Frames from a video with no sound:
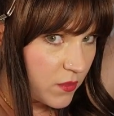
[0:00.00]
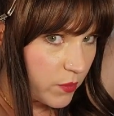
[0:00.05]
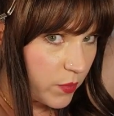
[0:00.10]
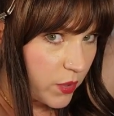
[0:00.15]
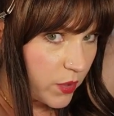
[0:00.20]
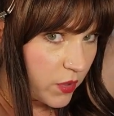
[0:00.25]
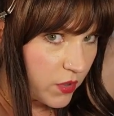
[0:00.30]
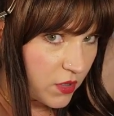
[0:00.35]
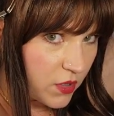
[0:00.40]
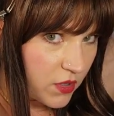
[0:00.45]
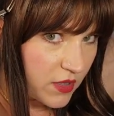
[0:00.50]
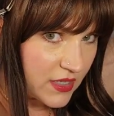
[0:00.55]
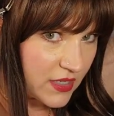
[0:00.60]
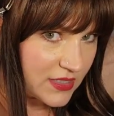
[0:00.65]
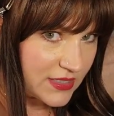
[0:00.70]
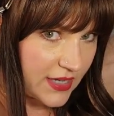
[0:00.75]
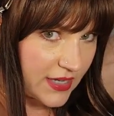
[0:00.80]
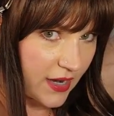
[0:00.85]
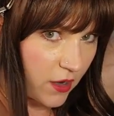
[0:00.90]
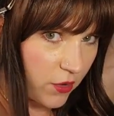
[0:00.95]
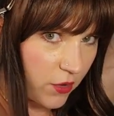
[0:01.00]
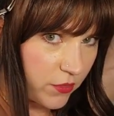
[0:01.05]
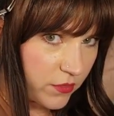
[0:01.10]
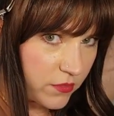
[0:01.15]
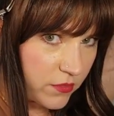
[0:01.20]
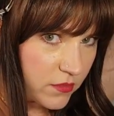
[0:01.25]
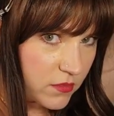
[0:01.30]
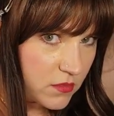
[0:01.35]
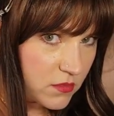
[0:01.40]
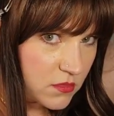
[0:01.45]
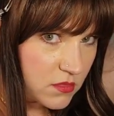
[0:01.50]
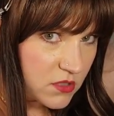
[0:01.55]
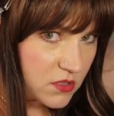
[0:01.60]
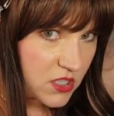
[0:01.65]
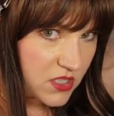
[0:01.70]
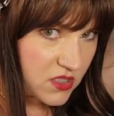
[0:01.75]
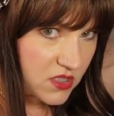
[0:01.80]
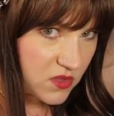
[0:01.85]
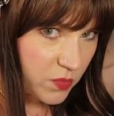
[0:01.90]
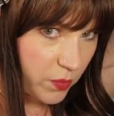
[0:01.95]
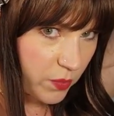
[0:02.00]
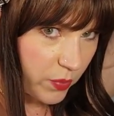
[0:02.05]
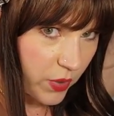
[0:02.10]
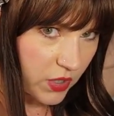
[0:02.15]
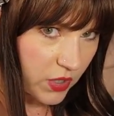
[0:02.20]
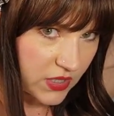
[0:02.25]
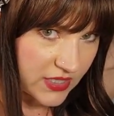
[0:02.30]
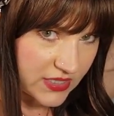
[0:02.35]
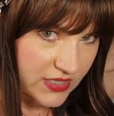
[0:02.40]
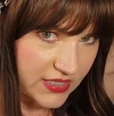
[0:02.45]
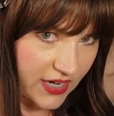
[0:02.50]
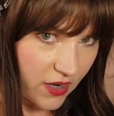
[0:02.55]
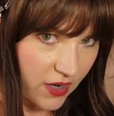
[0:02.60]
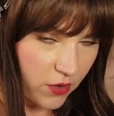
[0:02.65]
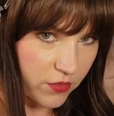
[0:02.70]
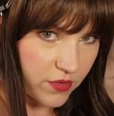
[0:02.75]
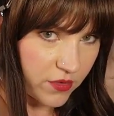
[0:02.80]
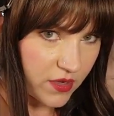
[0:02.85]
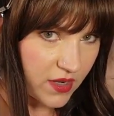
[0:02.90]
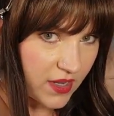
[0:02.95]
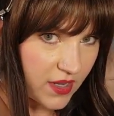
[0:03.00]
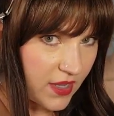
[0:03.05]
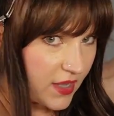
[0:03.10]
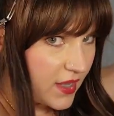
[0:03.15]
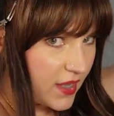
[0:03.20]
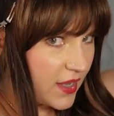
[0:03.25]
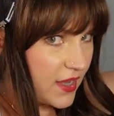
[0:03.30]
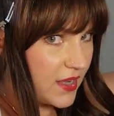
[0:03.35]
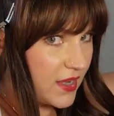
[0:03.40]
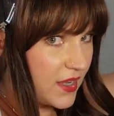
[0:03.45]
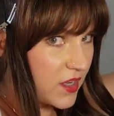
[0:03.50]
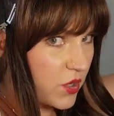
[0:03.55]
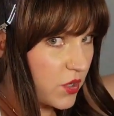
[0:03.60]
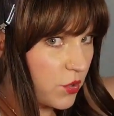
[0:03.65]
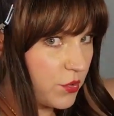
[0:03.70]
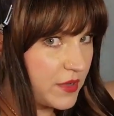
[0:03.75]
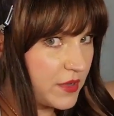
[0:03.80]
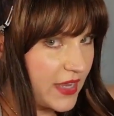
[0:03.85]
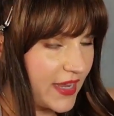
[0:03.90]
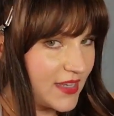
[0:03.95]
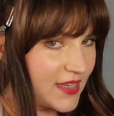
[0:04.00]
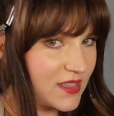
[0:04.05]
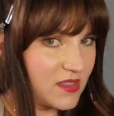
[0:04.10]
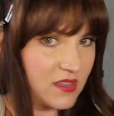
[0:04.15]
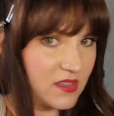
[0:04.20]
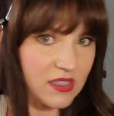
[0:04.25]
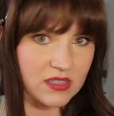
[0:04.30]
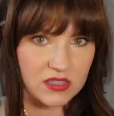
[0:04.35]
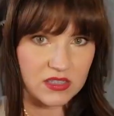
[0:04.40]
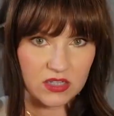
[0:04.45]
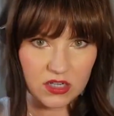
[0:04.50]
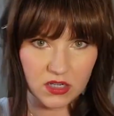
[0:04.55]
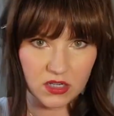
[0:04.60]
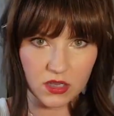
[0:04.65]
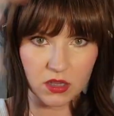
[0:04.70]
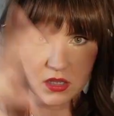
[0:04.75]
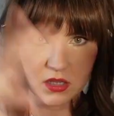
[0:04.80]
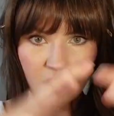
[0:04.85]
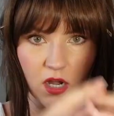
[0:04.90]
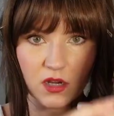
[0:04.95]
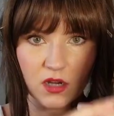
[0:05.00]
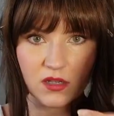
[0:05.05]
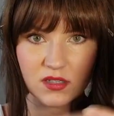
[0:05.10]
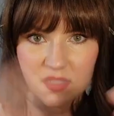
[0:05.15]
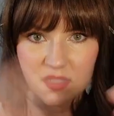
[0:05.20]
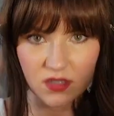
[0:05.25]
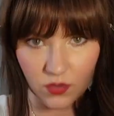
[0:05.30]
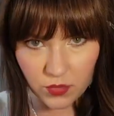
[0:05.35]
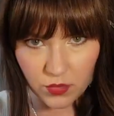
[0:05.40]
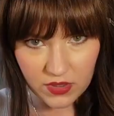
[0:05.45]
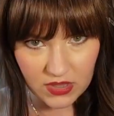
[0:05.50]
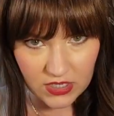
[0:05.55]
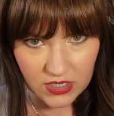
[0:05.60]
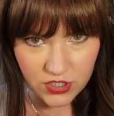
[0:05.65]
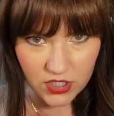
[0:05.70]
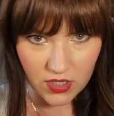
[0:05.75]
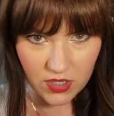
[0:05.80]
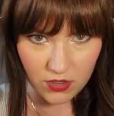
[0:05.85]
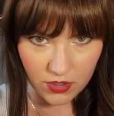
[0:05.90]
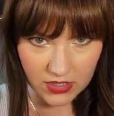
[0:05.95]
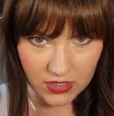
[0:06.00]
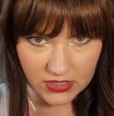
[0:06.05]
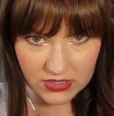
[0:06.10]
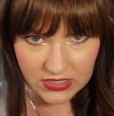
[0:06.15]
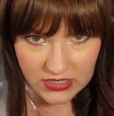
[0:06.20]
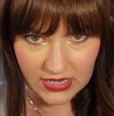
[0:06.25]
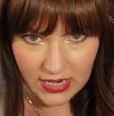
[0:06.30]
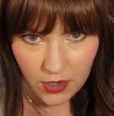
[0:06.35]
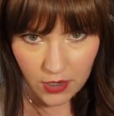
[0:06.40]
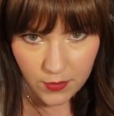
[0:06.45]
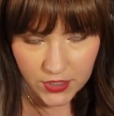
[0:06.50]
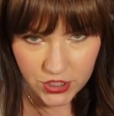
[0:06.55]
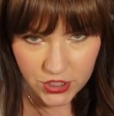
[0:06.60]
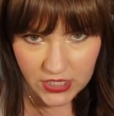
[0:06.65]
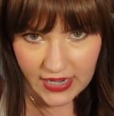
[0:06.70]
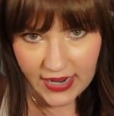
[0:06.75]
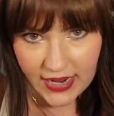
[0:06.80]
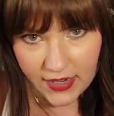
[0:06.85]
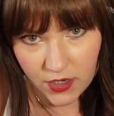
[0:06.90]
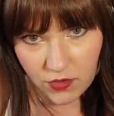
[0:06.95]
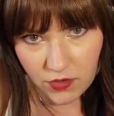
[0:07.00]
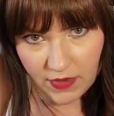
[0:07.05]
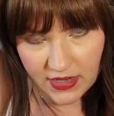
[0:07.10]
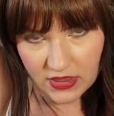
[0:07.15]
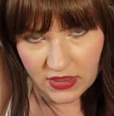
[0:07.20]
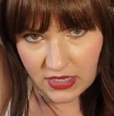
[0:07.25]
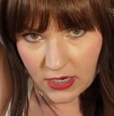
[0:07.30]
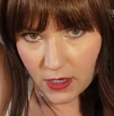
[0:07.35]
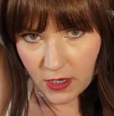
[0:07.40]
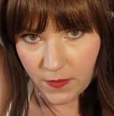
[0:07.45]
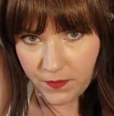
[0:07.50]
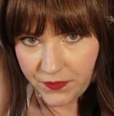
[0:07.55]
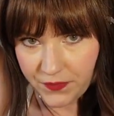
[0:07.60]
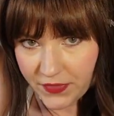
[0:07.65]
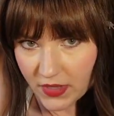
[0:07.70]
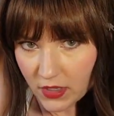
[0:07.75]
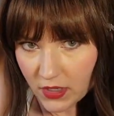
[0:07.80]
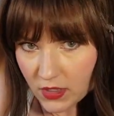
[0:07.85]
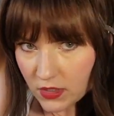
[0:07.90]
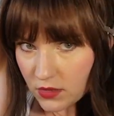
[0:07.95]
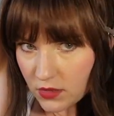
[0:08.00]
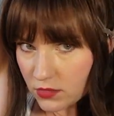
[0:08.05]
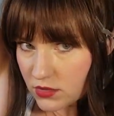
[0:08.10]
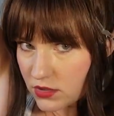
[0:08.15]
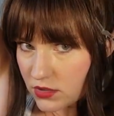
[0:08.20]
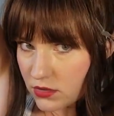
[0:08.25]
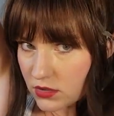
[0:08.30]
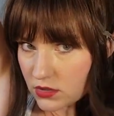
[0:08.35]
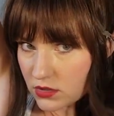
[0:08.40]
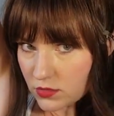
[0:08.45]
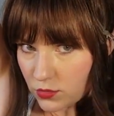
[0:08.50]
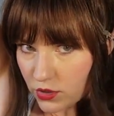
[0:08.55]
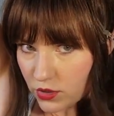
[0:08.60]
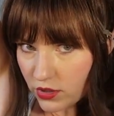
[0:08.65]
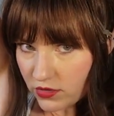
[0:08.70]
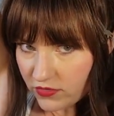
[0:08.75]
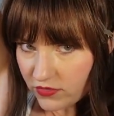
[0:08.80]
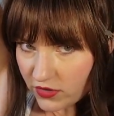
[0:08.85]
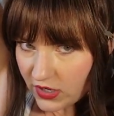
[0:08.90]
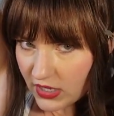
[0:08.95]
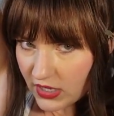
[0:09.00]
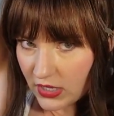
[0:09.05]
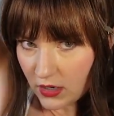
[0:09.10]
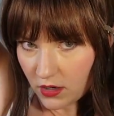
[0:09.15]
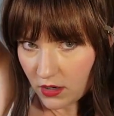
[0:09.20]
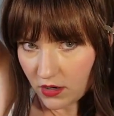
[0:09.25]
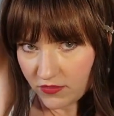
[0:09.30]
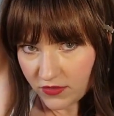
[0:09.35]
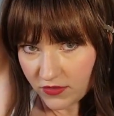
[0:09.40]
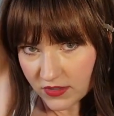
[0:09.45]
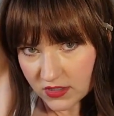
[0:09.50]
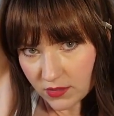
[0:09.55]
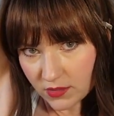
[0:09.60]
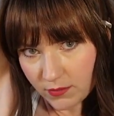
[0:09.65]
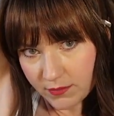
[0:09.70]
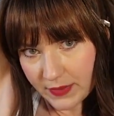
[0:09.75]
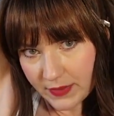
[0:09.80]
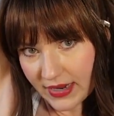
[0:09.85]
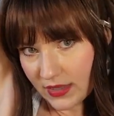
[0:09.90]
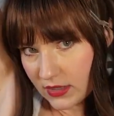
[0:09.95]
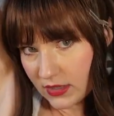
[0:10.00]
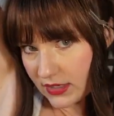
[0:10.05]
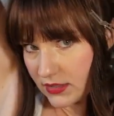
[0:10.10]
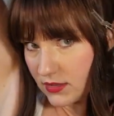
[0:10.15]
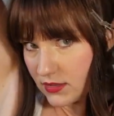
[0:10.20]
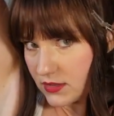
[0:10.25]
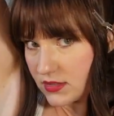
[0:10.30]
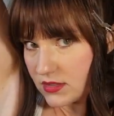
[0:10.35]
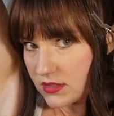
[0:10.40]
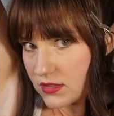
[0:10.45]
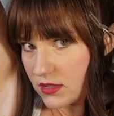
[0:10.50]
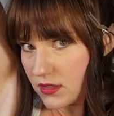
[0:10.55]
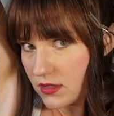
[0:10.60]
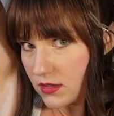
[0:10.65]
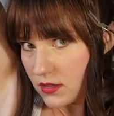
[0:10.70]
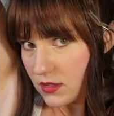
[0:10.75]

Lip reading: Pull it down. Just pull it down. And it creates these little locks with each other. You can see how much it added right there. Do a little more over here for some balance.